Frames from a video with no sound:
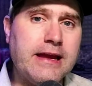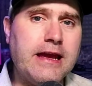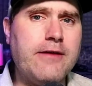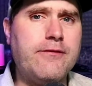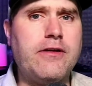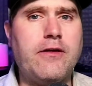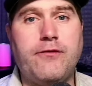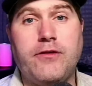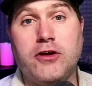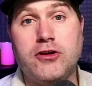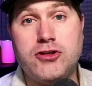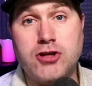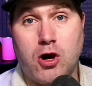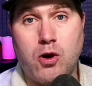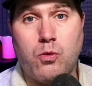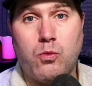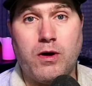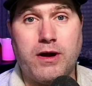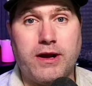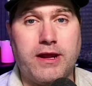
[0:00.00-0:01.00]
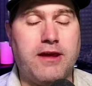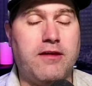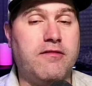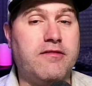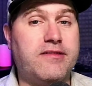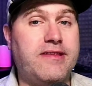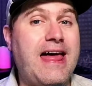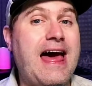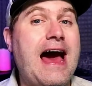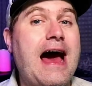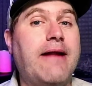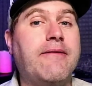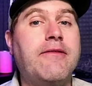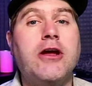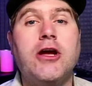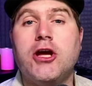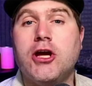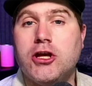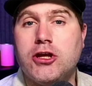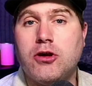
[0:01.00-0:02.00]
Even if you don't want to use that,
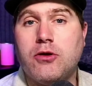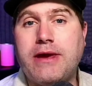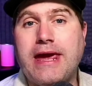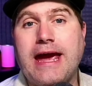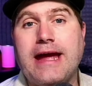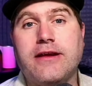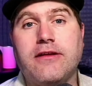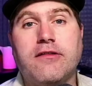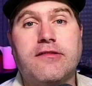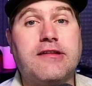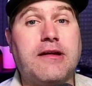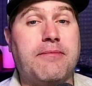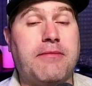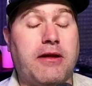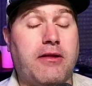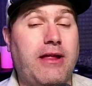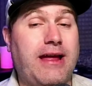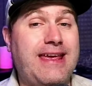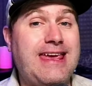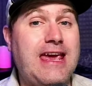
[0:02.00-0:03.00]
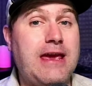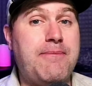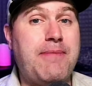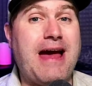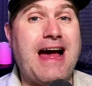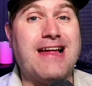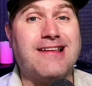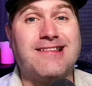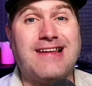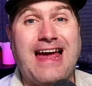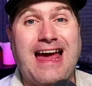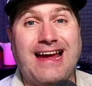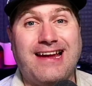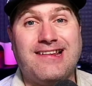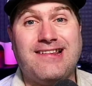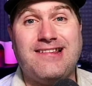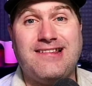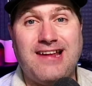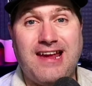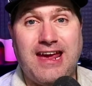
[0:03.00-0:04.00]
you can use something like
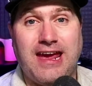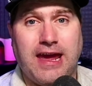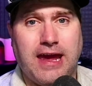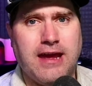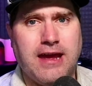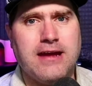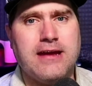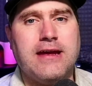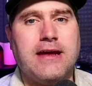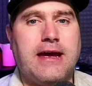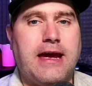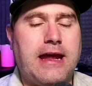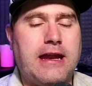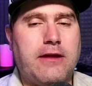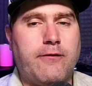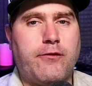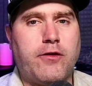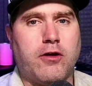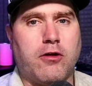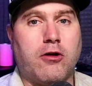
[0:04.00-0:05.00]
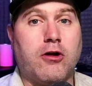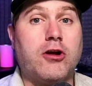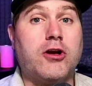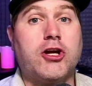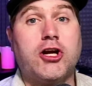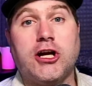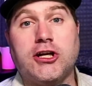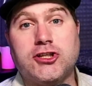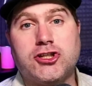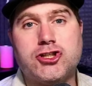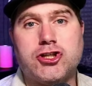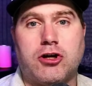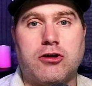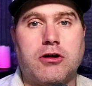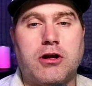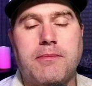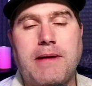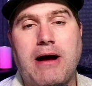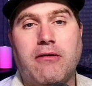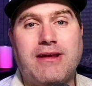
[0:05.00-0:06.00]
KeePassXC, and if you're
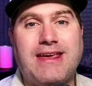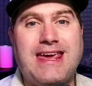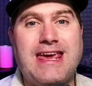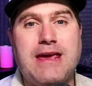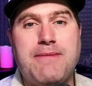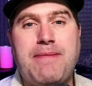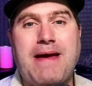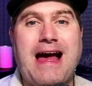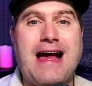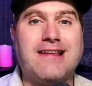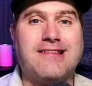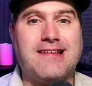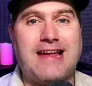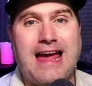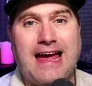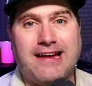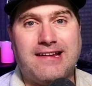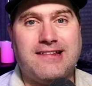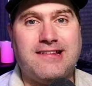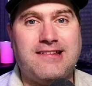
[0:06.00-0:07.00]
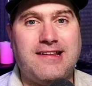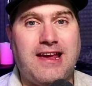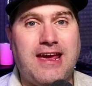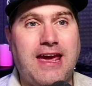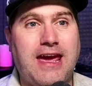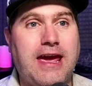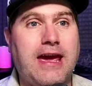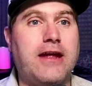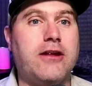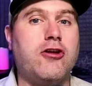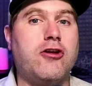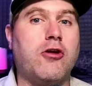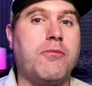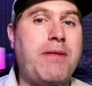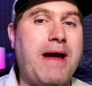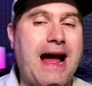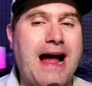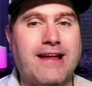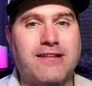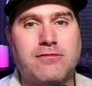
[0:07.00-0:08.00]
concerned about KeePassXC and
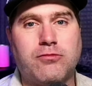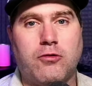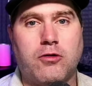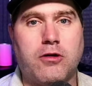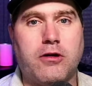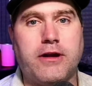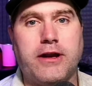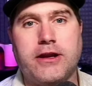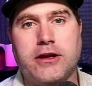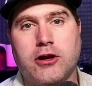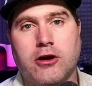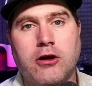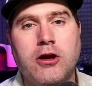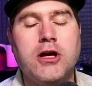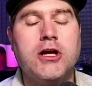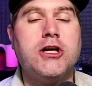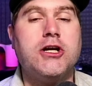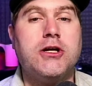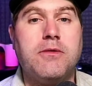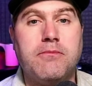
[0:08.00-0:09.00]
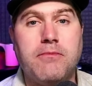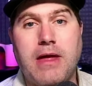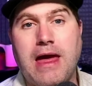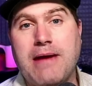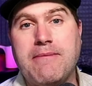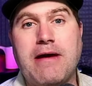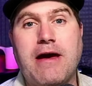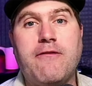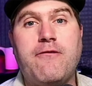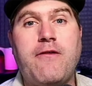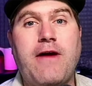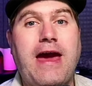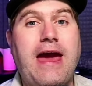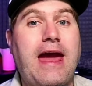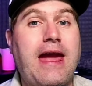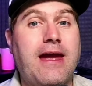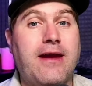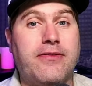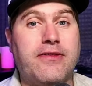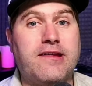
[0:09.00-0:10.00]
your password and your
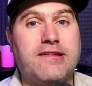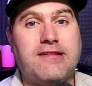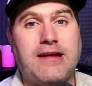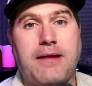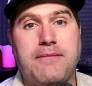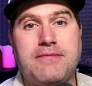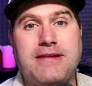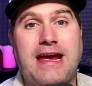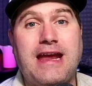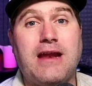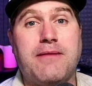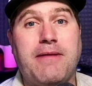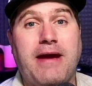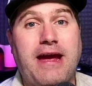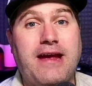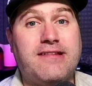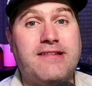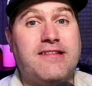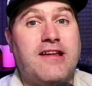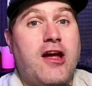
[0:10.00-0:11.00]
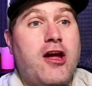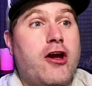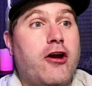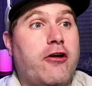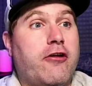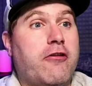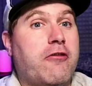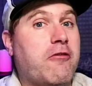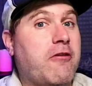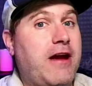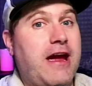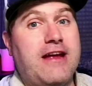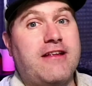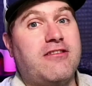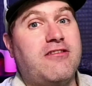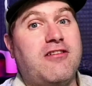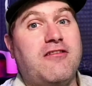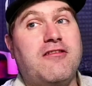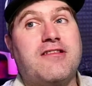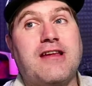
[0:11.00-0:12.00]
MFA in the same database,
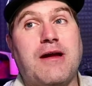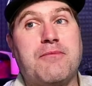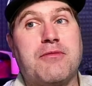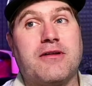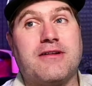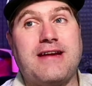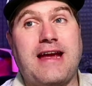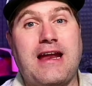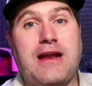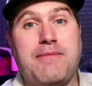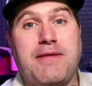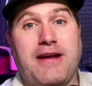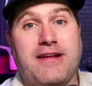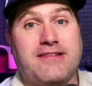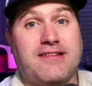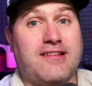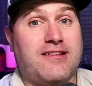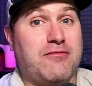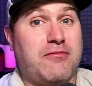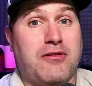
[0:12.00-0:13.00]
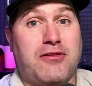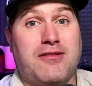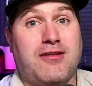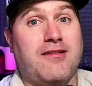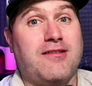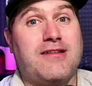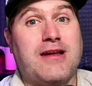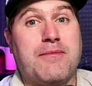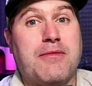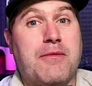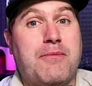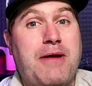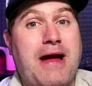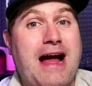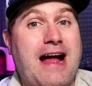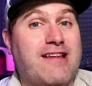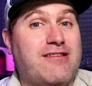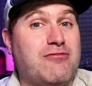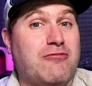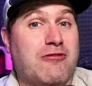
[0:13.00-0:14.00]
create two separate databases with two separate
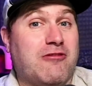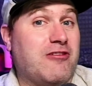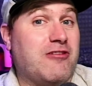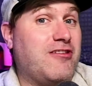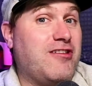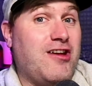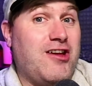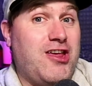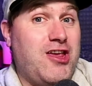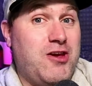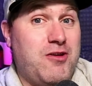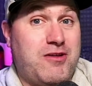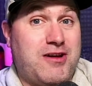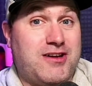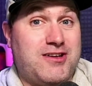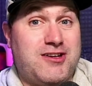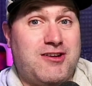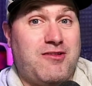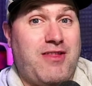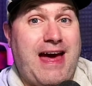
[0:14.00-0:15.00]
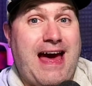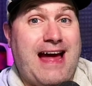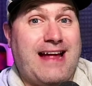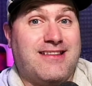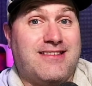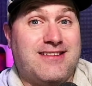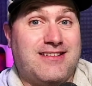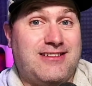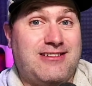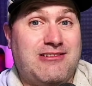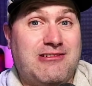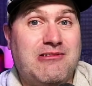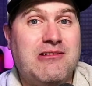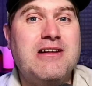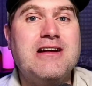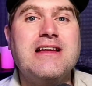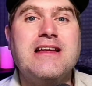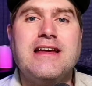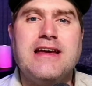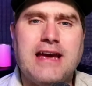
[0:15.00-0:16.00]
passwords. You can do that
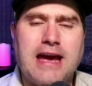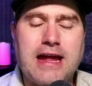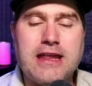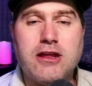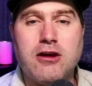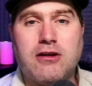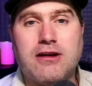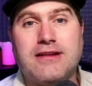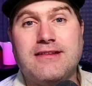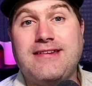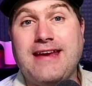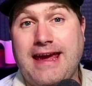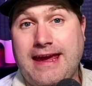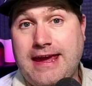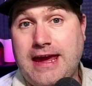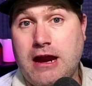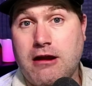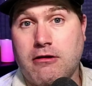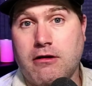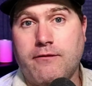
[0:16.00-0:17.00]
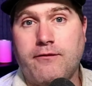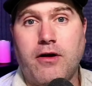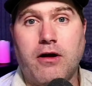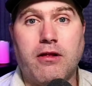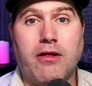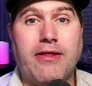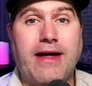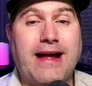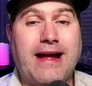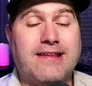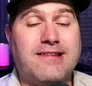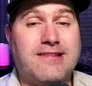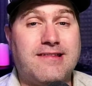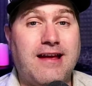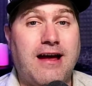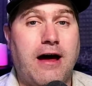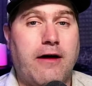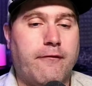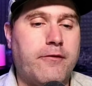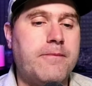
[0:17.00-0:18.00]
too. And you can take care of all of that
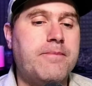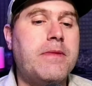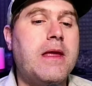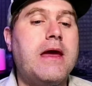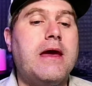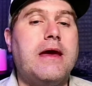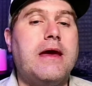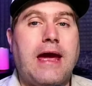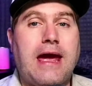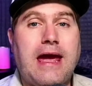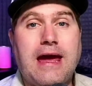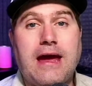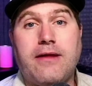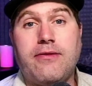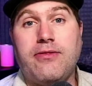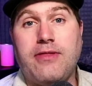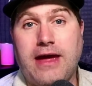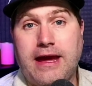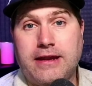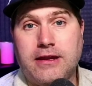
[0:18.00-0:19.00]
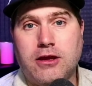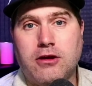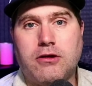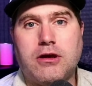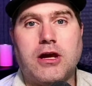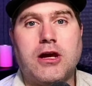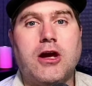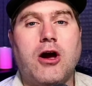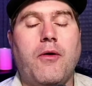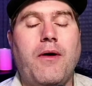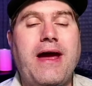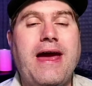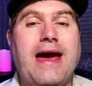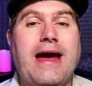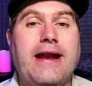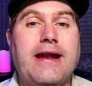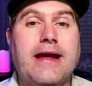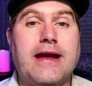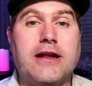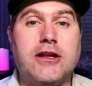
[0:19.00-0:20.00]
stuff. And then you can go
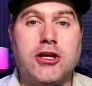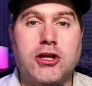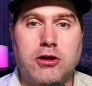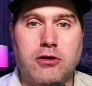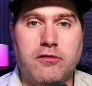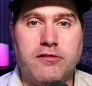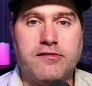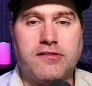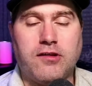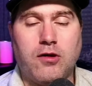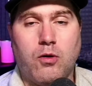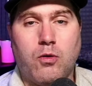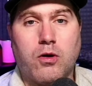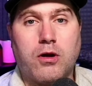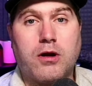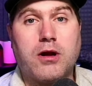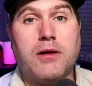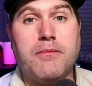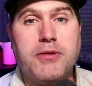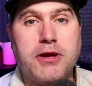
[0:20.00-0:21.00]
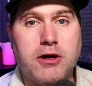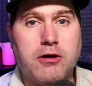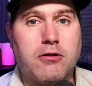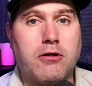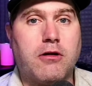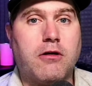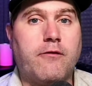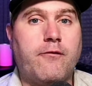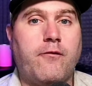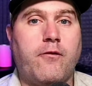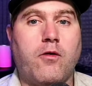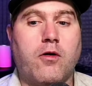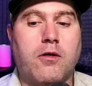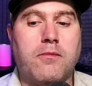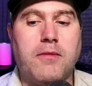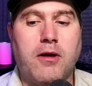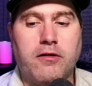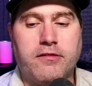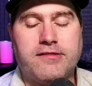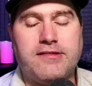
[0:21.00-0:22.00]
ahead and use your computer
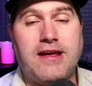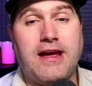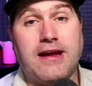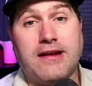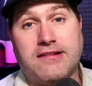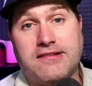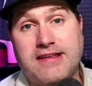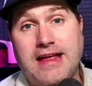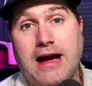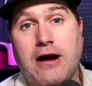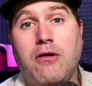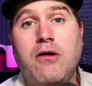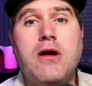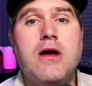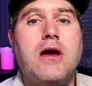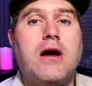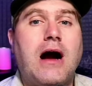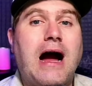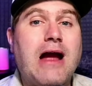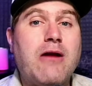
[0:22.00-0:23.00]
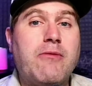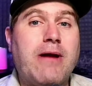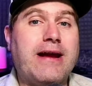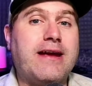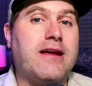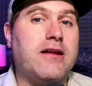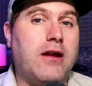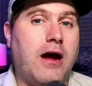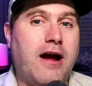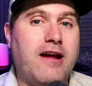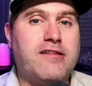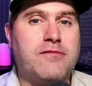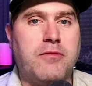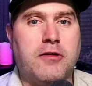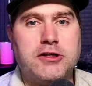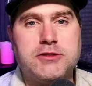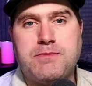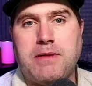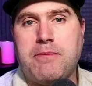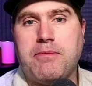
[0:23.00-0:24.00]
for most things. Now, I recognize
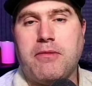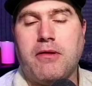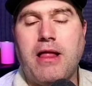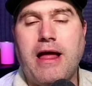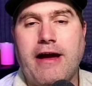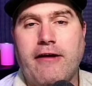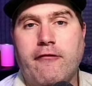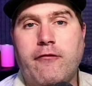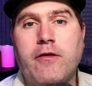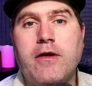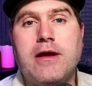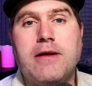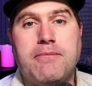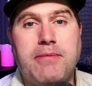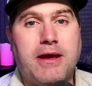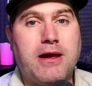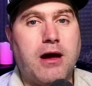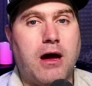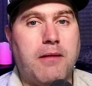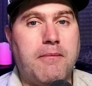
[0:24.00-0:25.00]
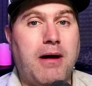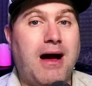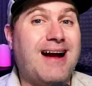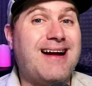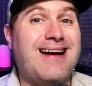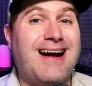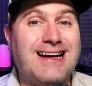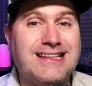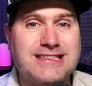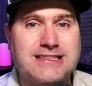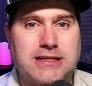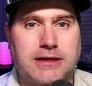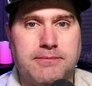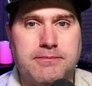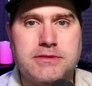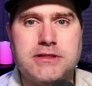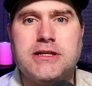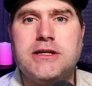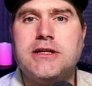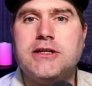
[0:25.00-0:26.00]
most people have become
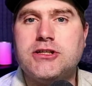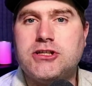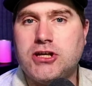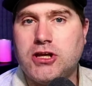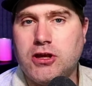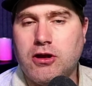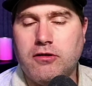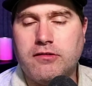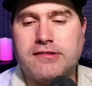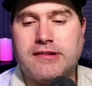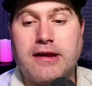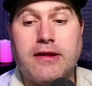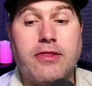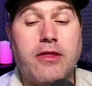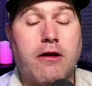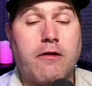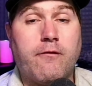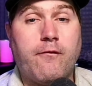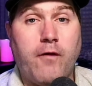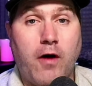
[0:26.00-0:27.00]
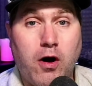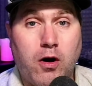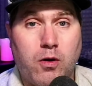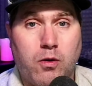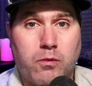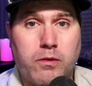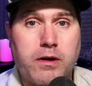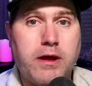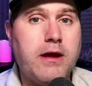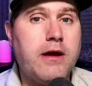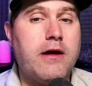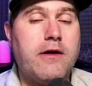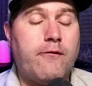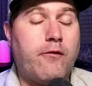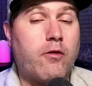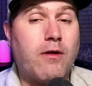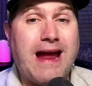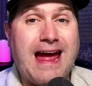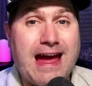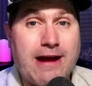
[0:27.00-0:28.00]
accustomed to using their phone
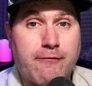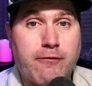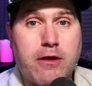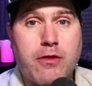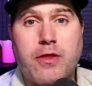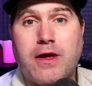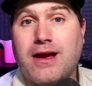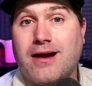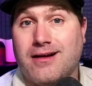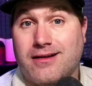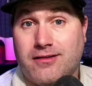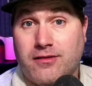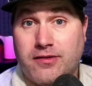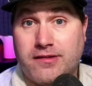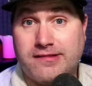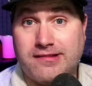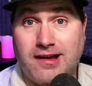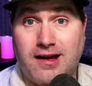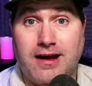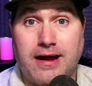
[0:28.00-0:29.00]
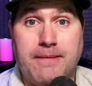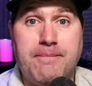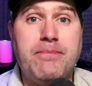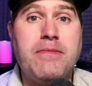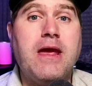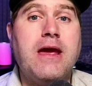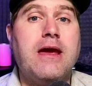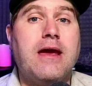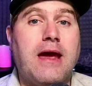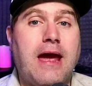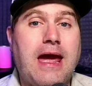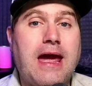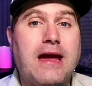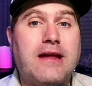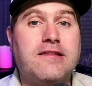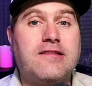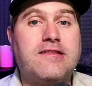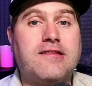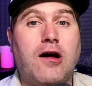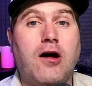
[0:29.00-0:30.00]
for everything under the sun.
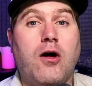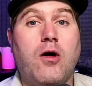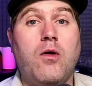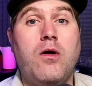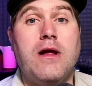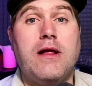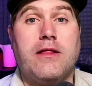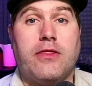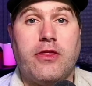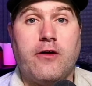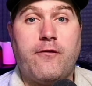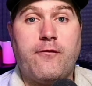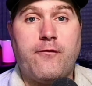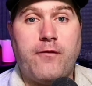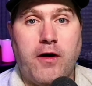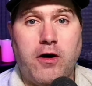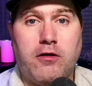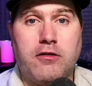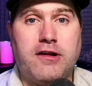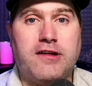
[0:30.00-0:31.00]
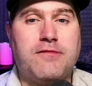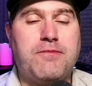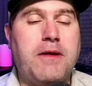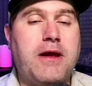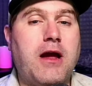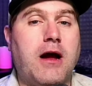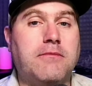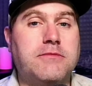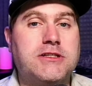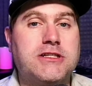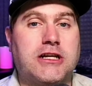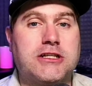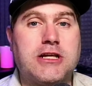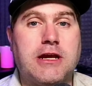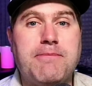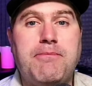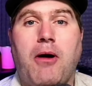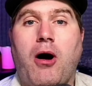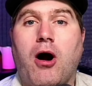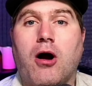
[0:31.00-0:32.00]
And so the phone has become such
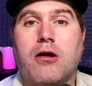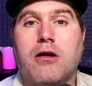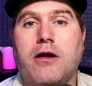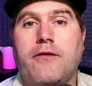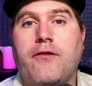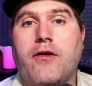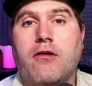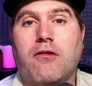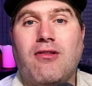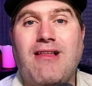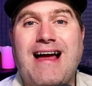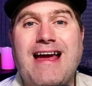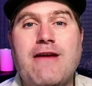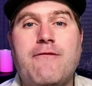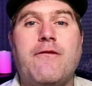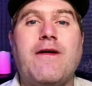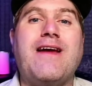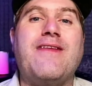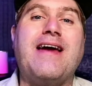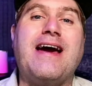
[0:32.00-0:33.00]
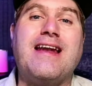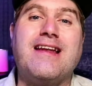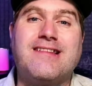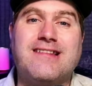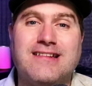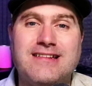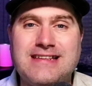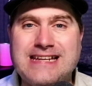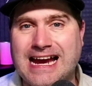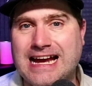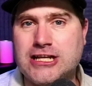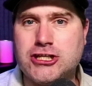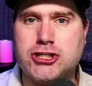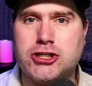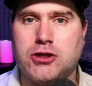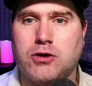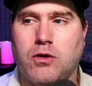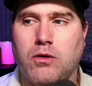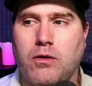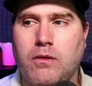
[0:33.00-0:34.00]
a part of our life, and that is
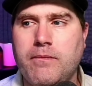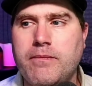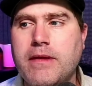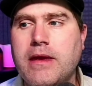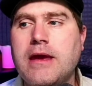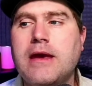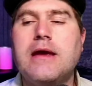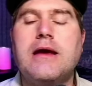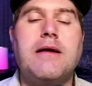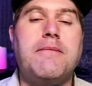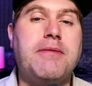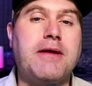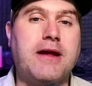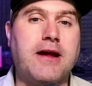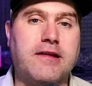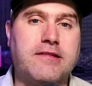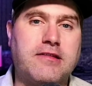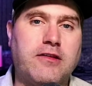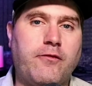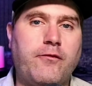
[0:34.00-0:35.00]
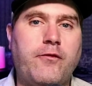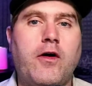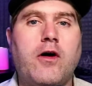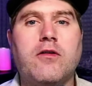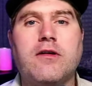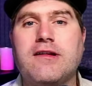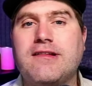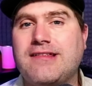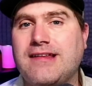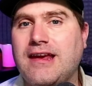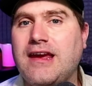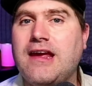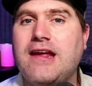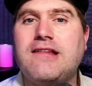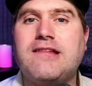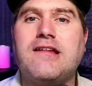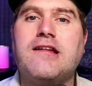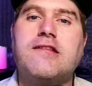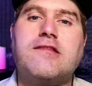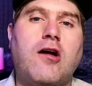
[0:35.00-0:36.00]
intentional because the phone is the
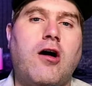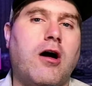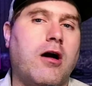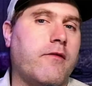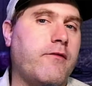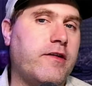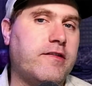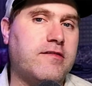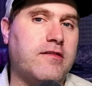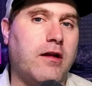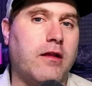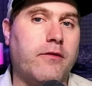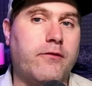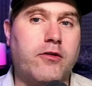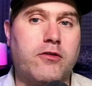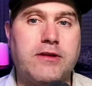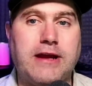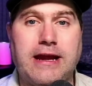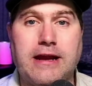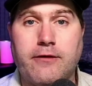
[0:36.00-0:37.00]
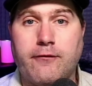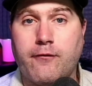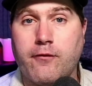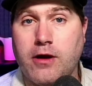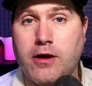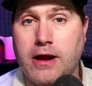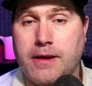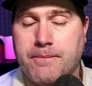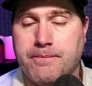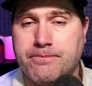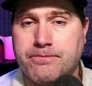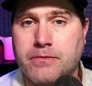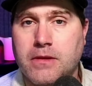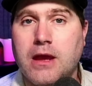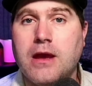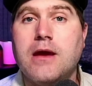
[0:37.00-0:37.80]
easiest to harvest all of your data from.